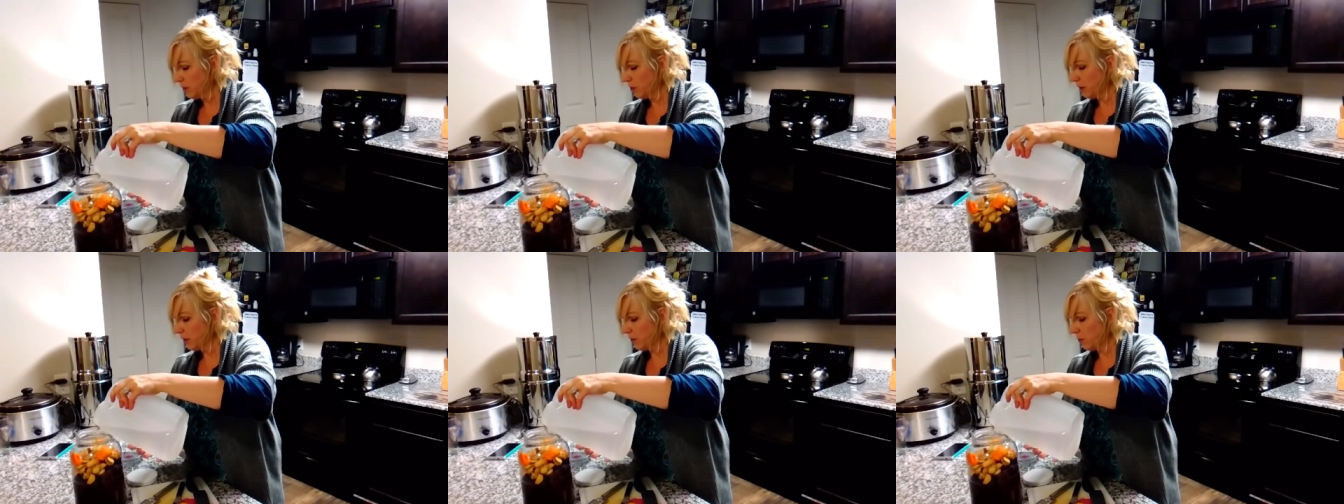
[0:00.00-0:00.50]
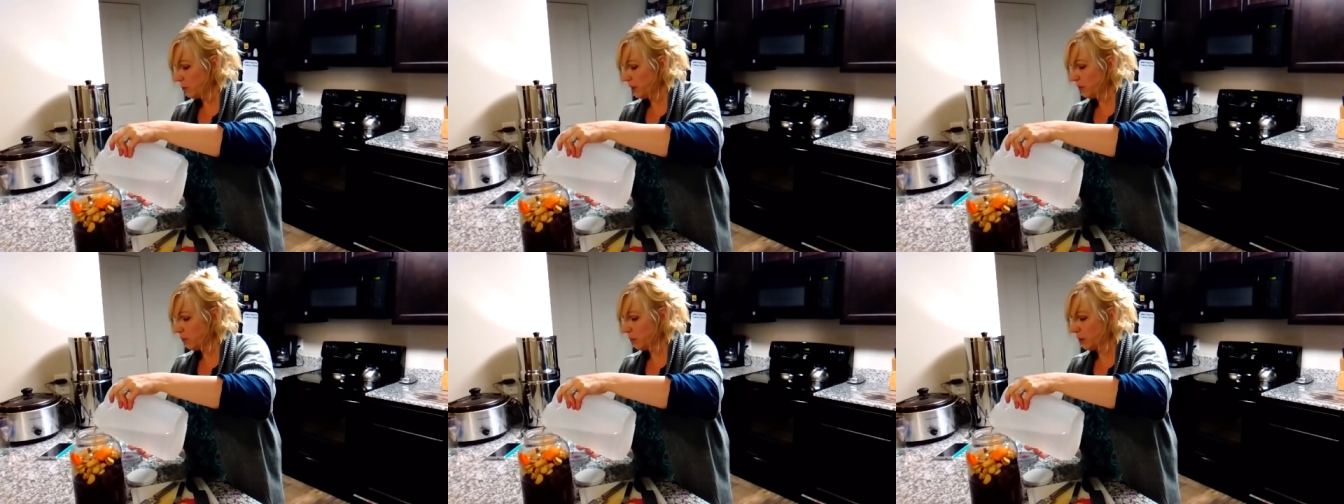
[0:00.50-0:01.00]
I have a
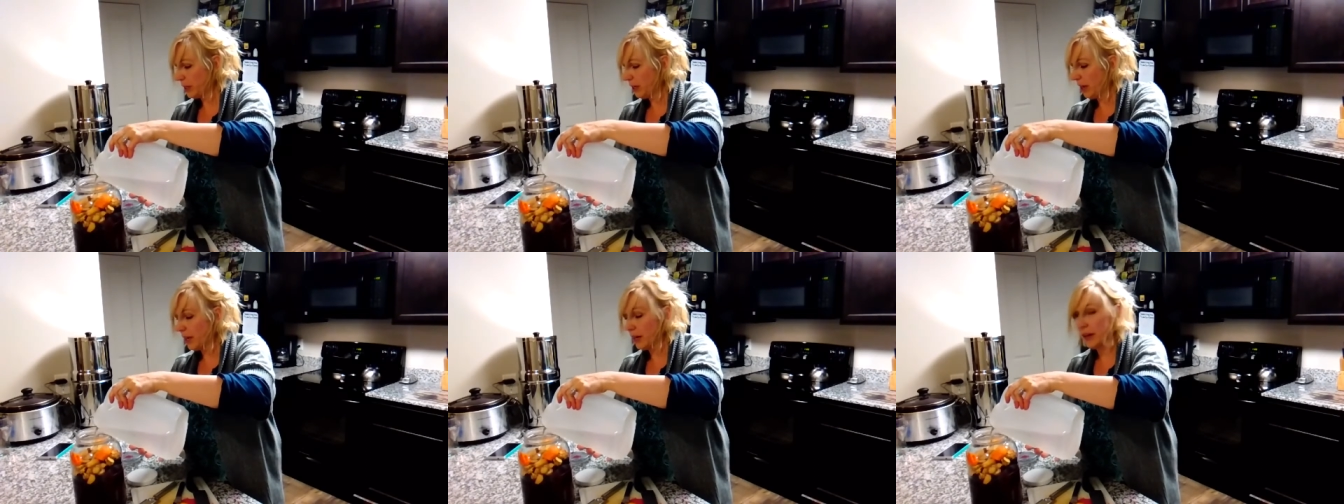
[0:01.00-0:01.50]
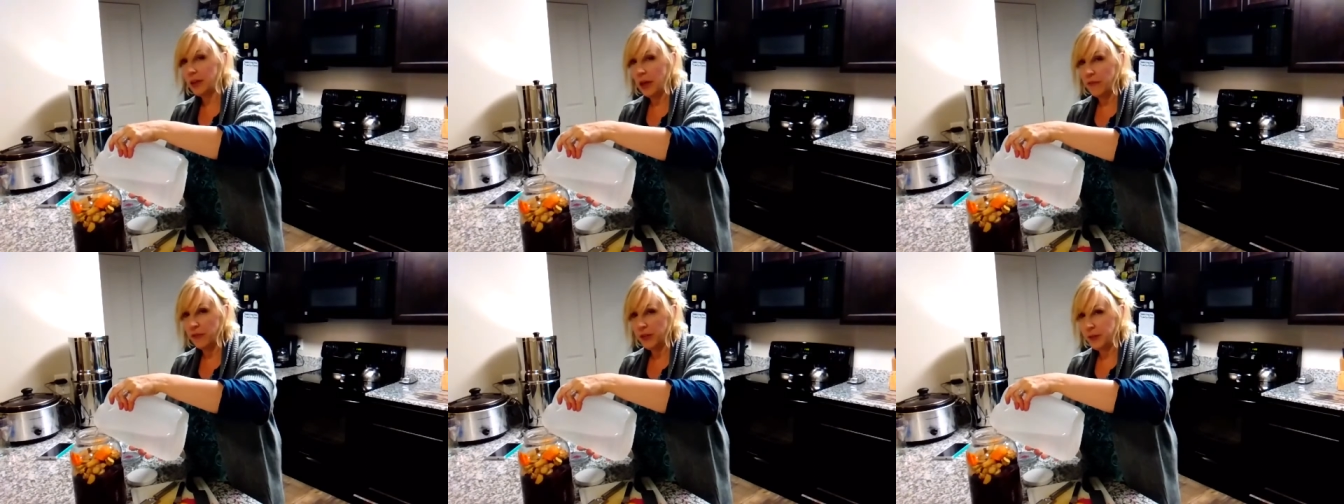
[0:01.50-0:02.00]
big Berkey and I
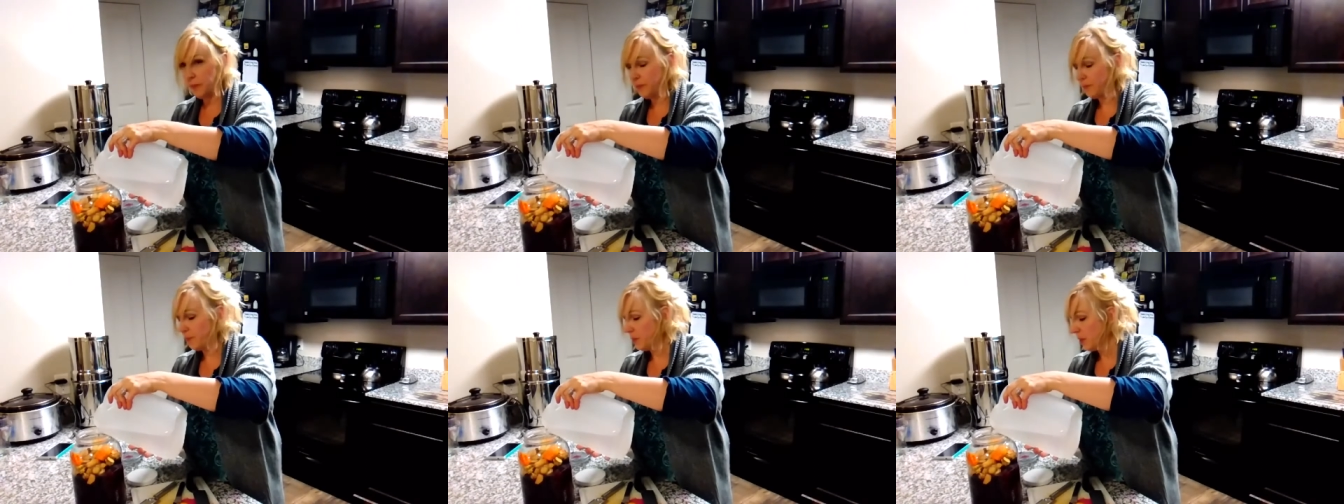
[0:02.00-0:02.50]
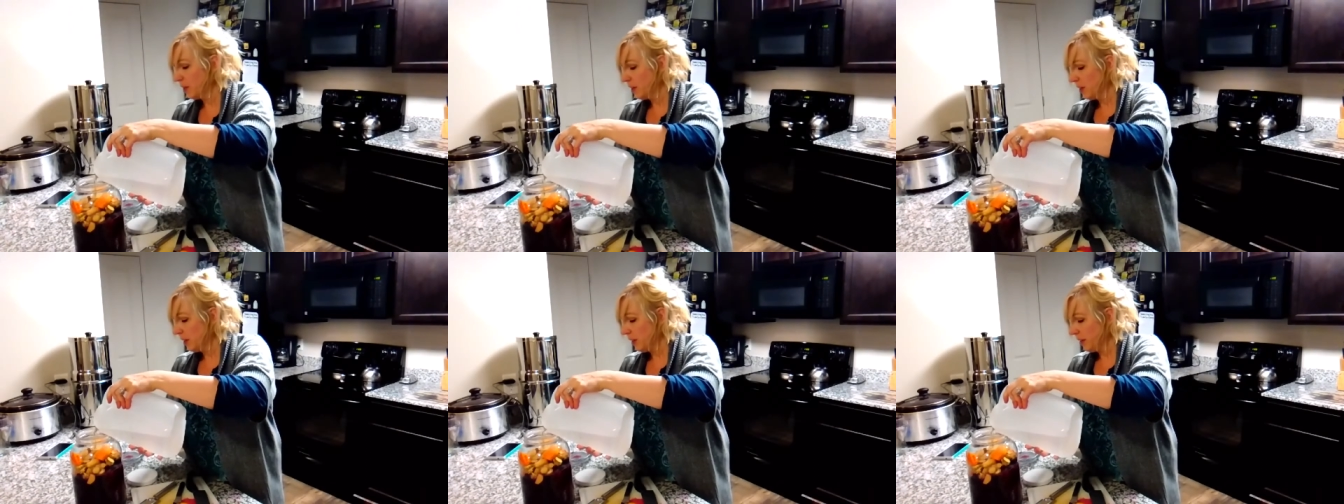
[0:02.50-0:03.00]
love it.
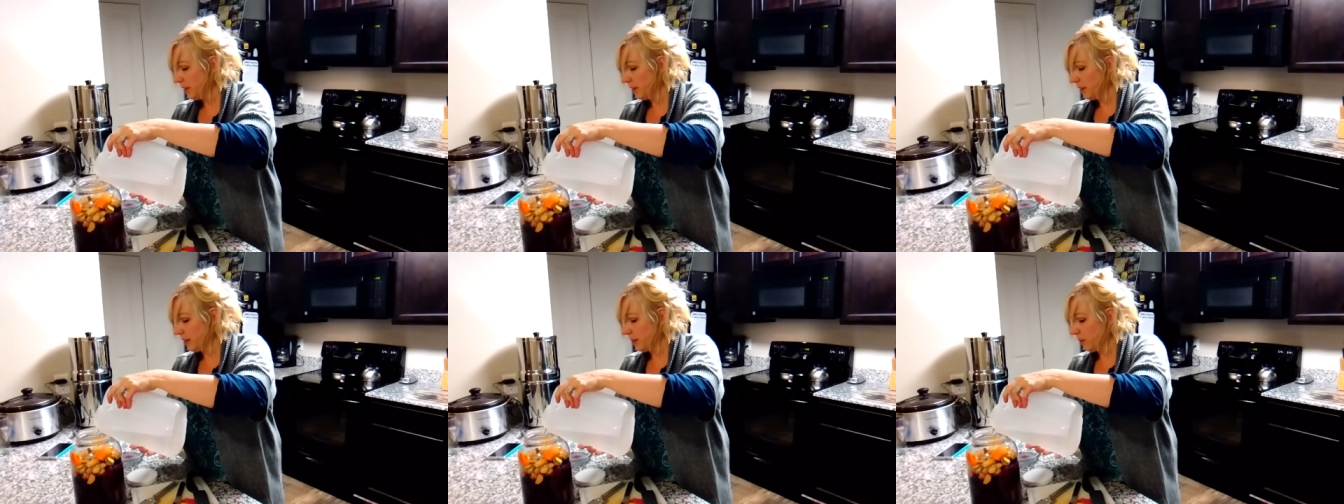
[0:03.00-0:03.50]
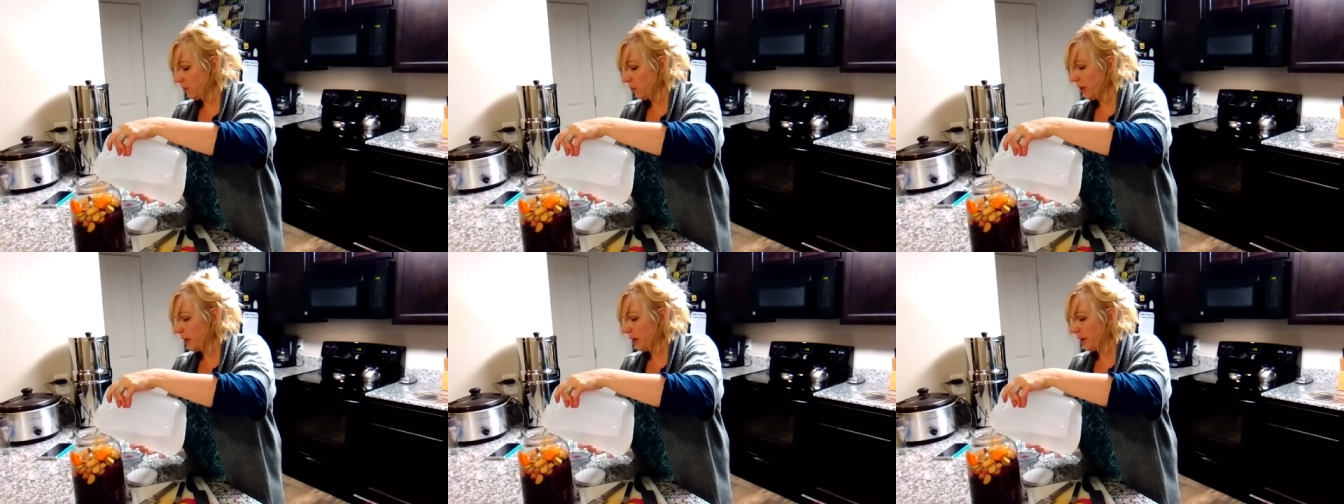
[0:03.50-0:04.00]
And that
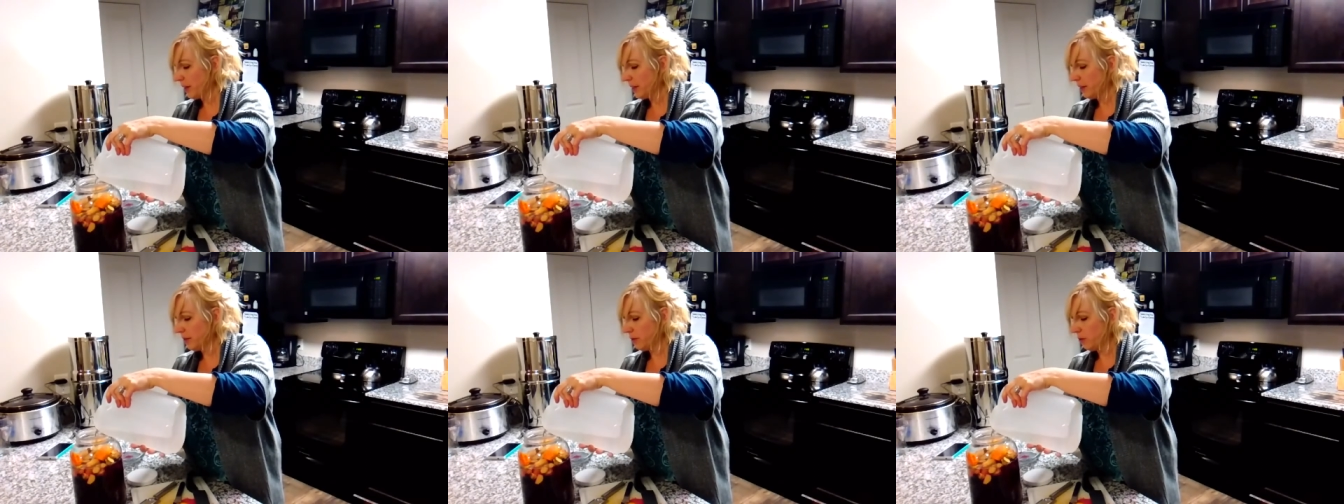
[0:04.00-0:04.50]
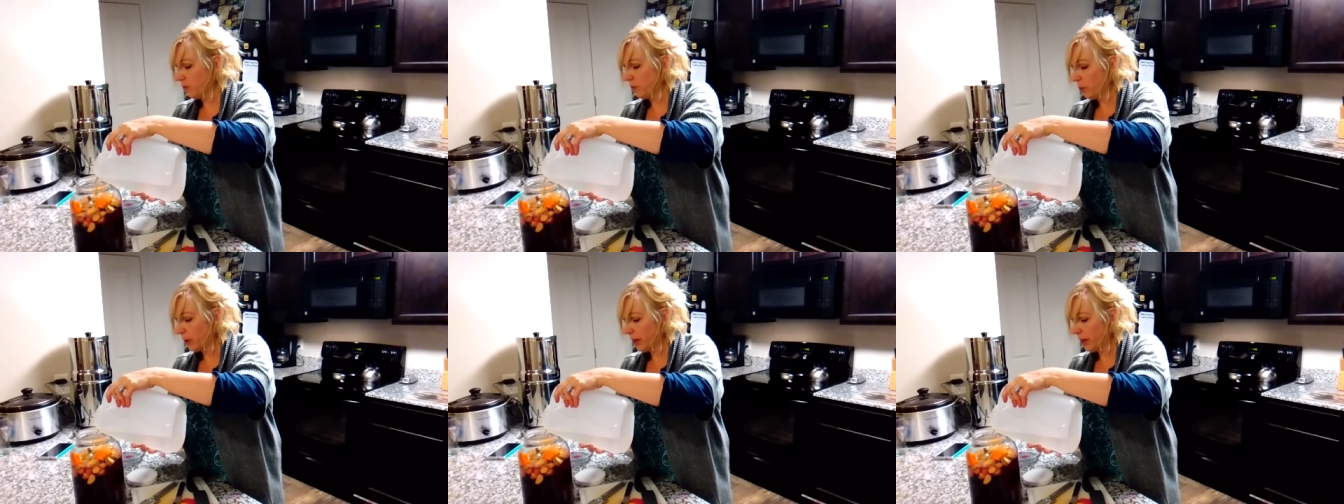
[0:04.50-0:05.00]
way I get the
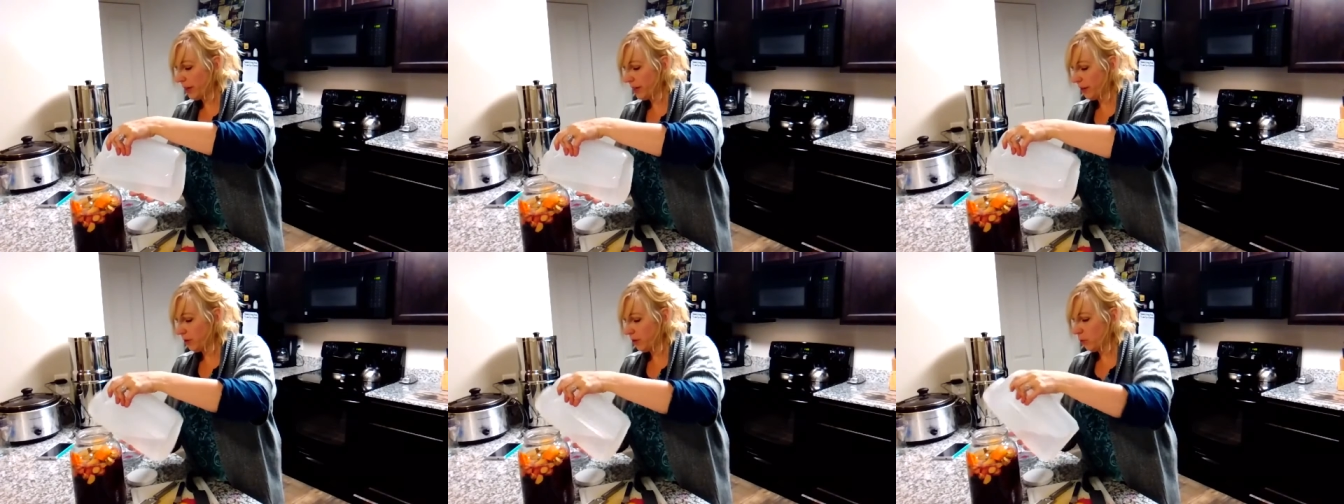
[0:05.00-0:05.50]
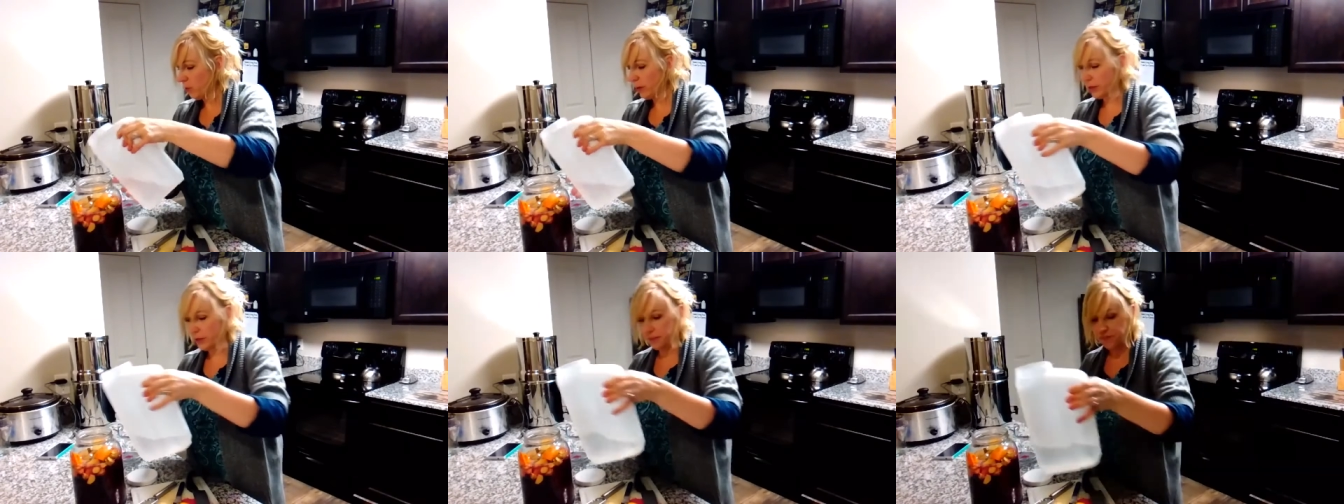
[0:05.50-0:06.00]
fluoride out of the
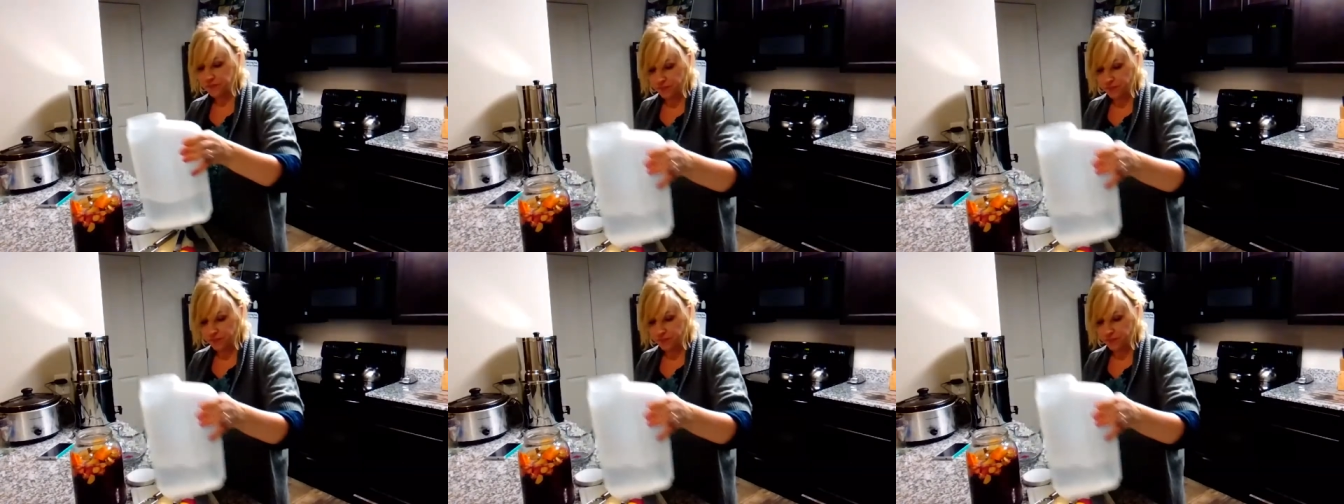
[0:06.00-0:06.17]
water.